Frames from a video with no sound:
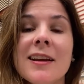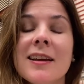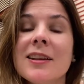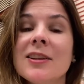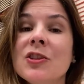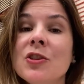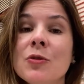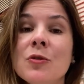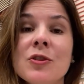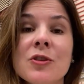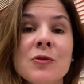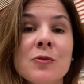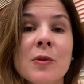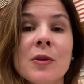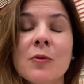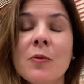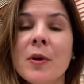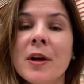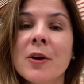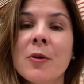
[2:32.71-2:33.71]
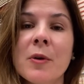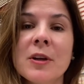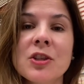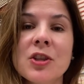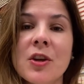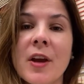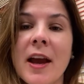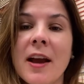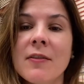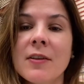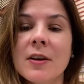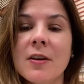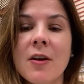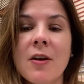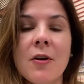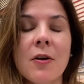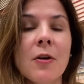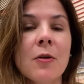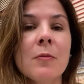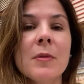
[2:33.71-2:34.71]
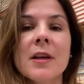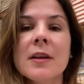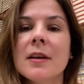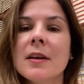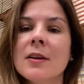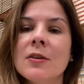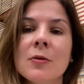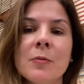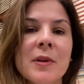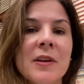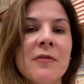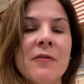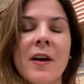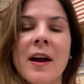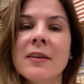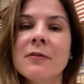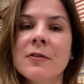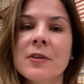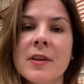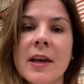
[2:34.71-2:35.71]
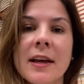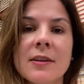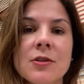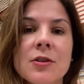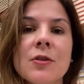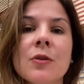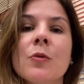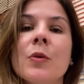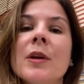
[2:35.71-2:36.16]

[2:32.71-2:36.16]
and you just want to wear what you have at home, it'll be fine for that too.